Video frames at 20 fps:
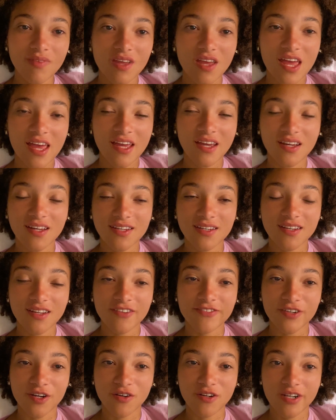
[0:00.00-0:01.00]
And if
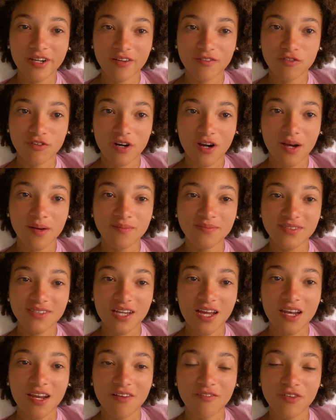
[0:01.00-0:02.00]
I wouldn't have dropped, I
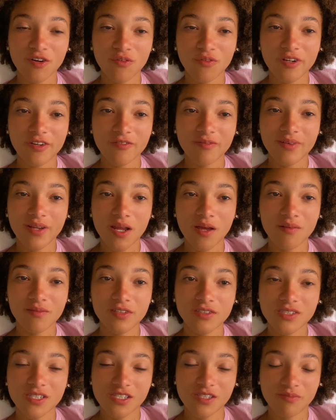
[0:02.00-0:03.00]
never would have been able
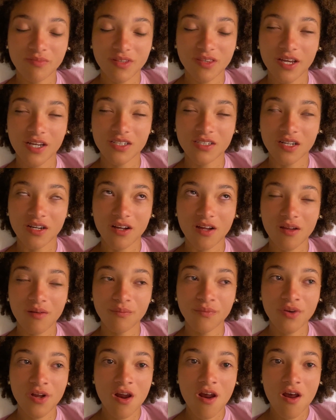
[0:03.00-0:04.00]
to spend that time
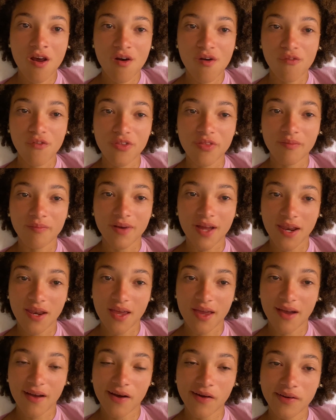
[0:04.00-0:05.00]
with my
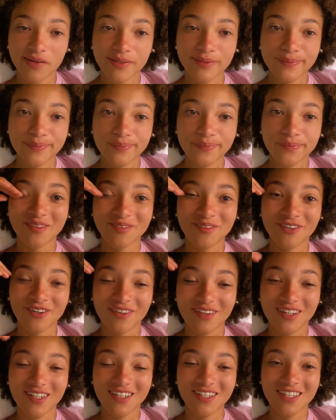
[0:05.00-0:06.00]
dad. I'm
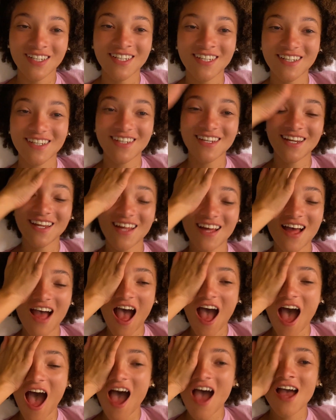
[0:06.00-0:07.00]
crying.
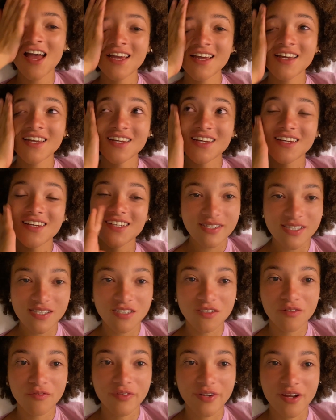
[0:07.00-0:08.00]
It's
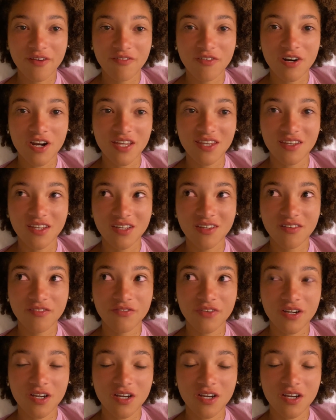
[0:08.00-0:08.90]
like whenever I'd leave,